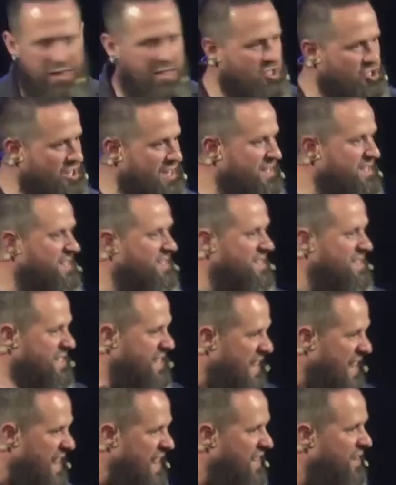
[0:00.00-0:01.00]
We know that
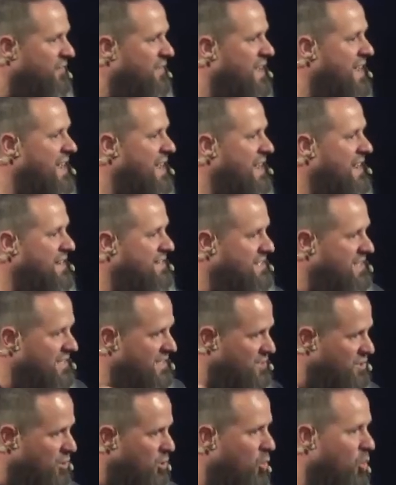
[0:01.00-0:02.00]
Jesus is King of
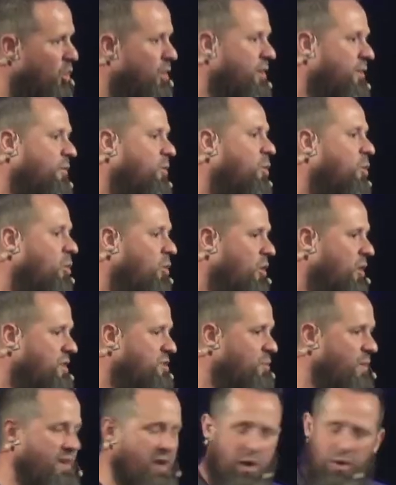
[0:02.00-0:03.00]
Kings and He's Lord of
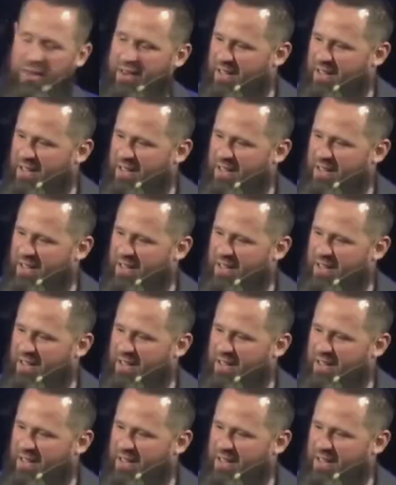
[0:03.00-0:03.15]
Lords.